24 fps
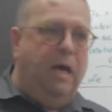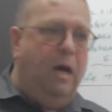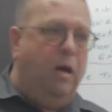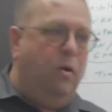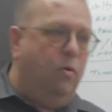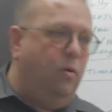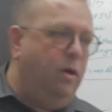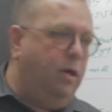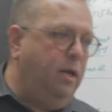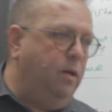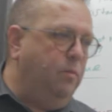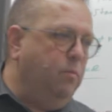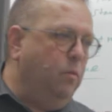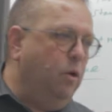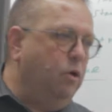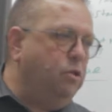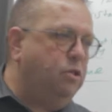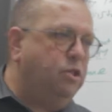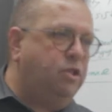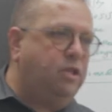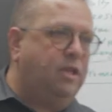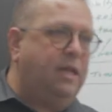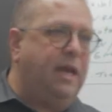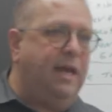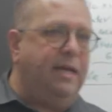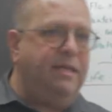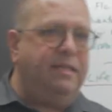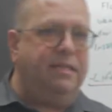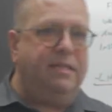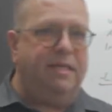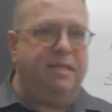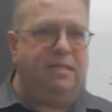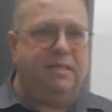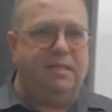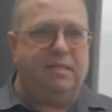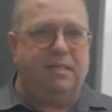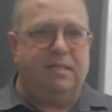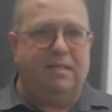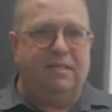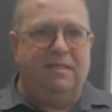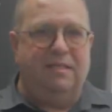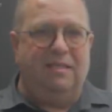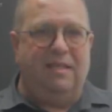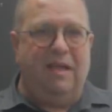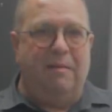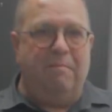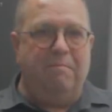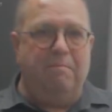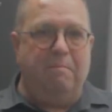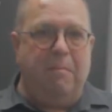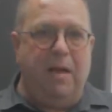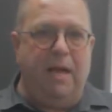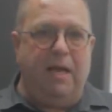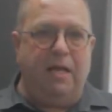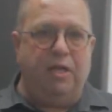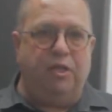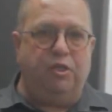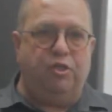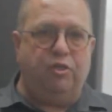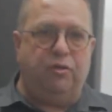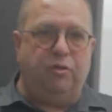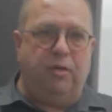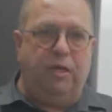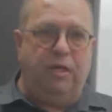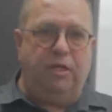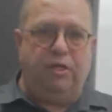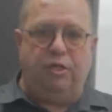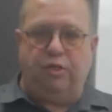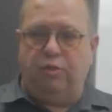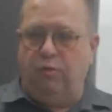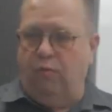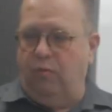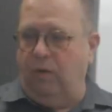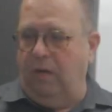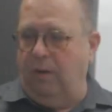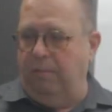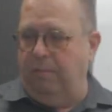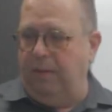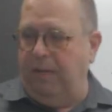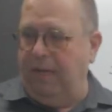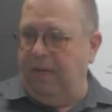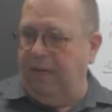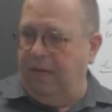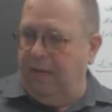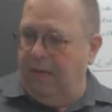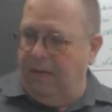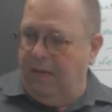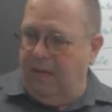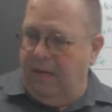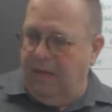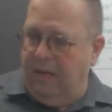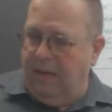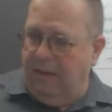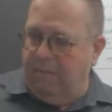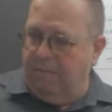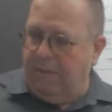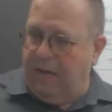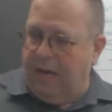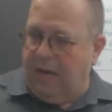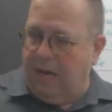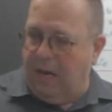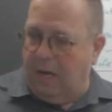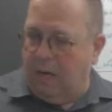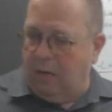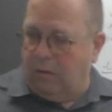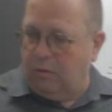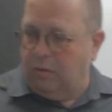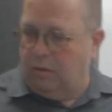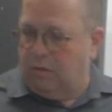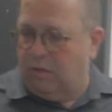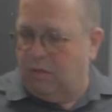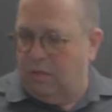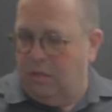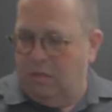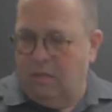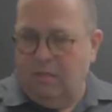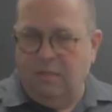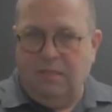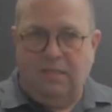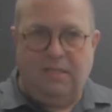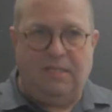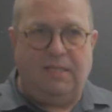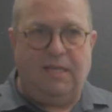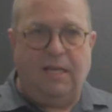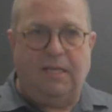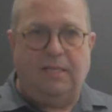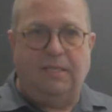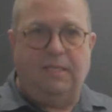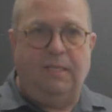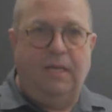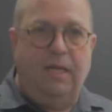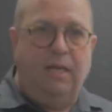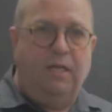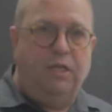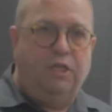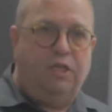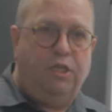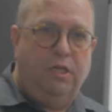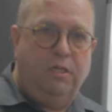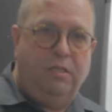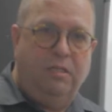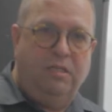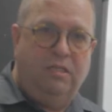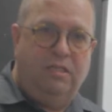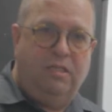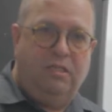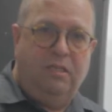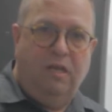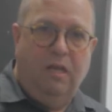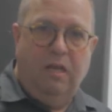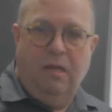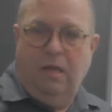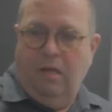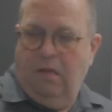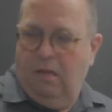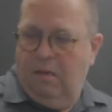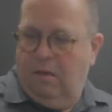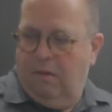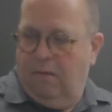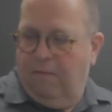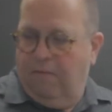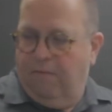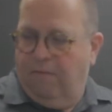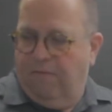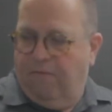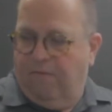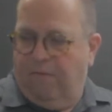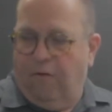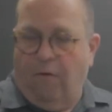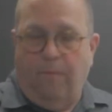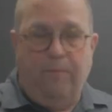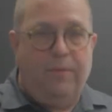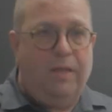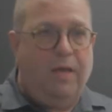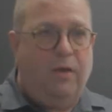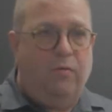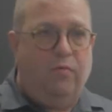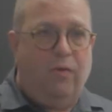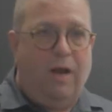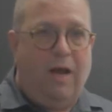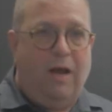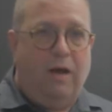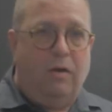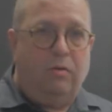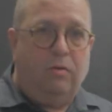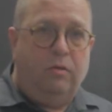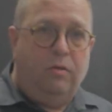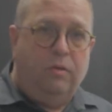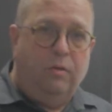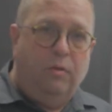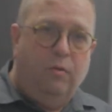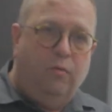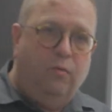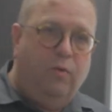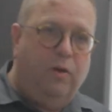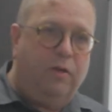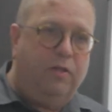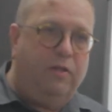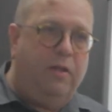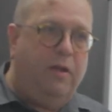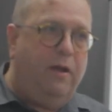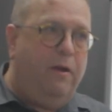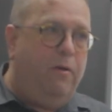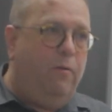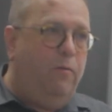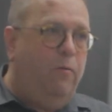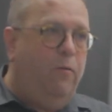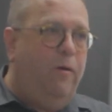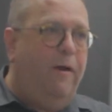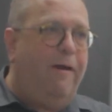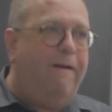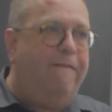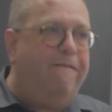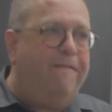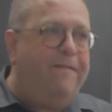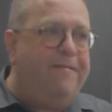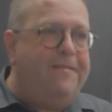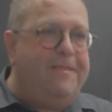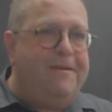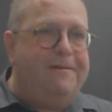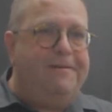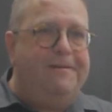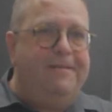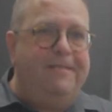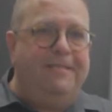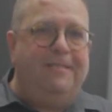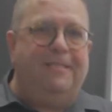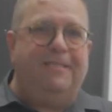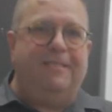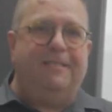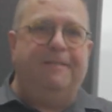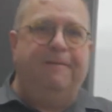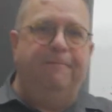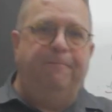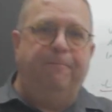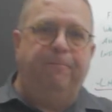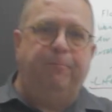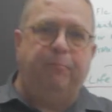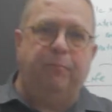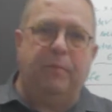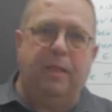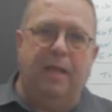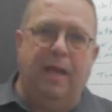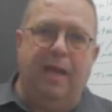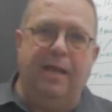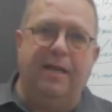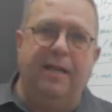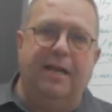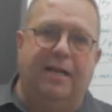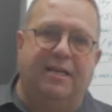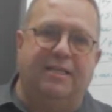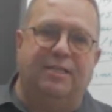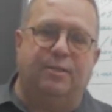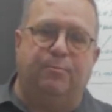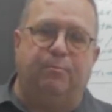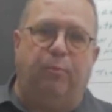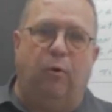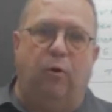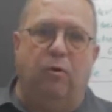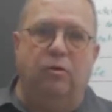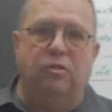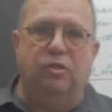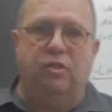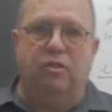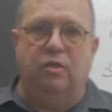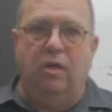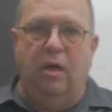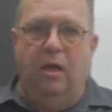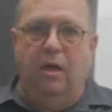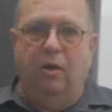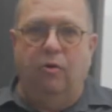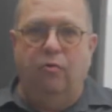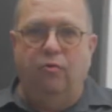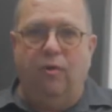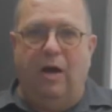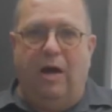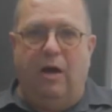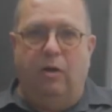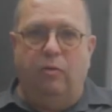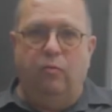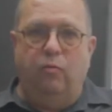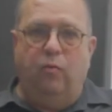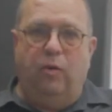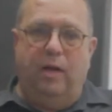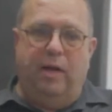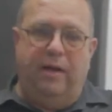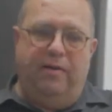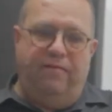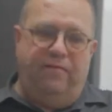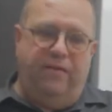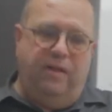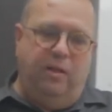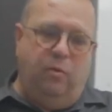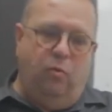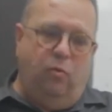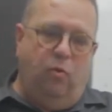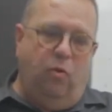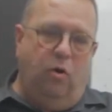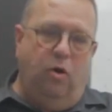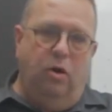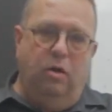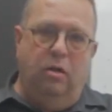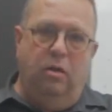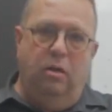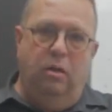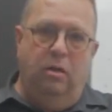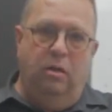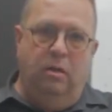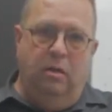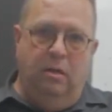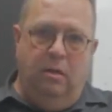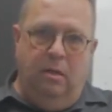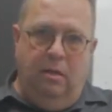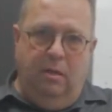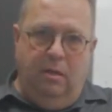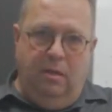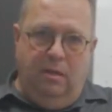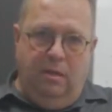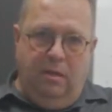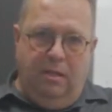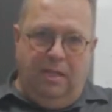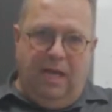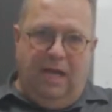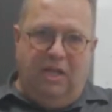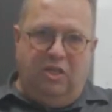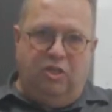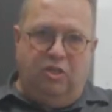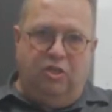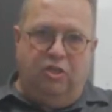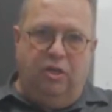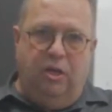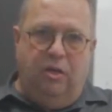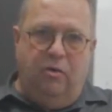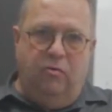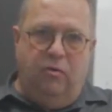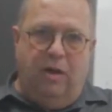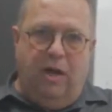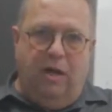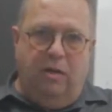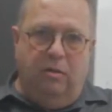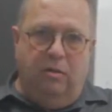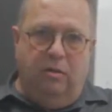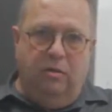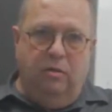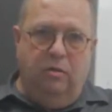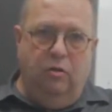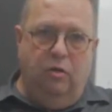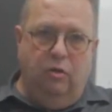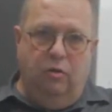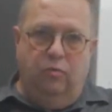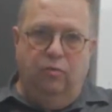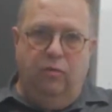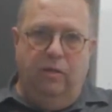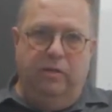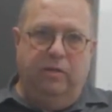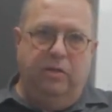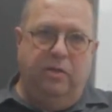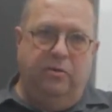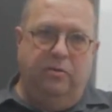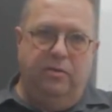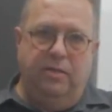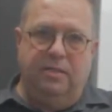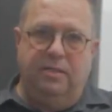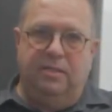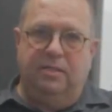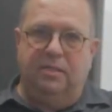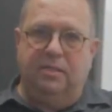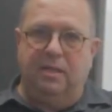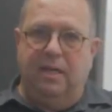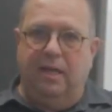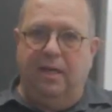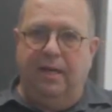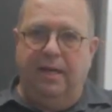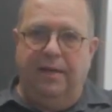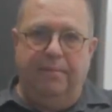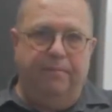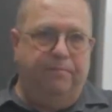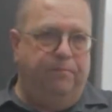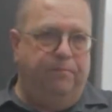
Now, in most cases, the major issue will be about 6 inches from the ground, wherever there is an exposed ground, wherever the wall touch the ground, not where there is